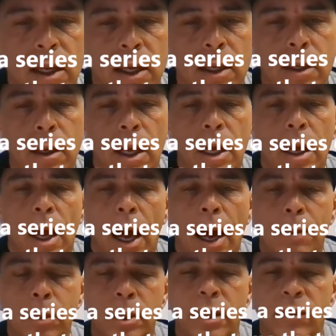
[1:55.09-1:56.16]
And I
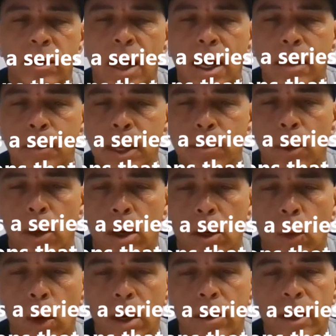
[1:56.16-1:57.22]
believe a lot of people aren't
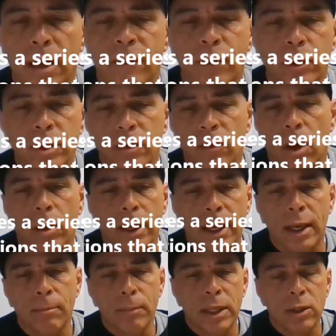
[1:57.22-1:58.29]
aware that, first of all, it
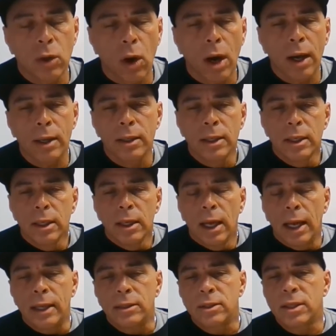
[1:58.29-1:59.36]
can be taught,
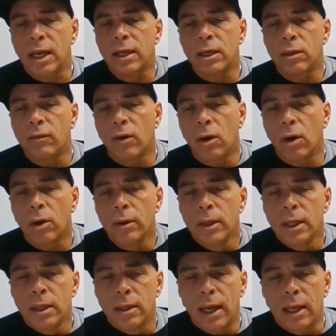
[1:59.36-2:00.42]
and second of all,
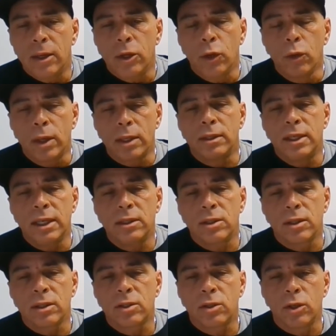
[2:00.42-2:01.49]
that you can teach
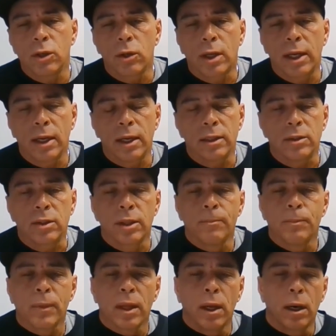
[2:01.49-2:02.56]
this to your
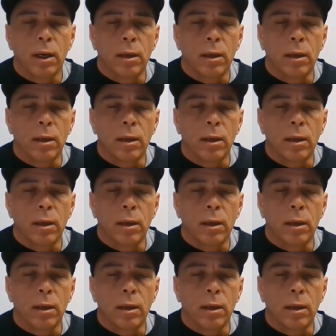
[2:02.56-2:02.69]
kids.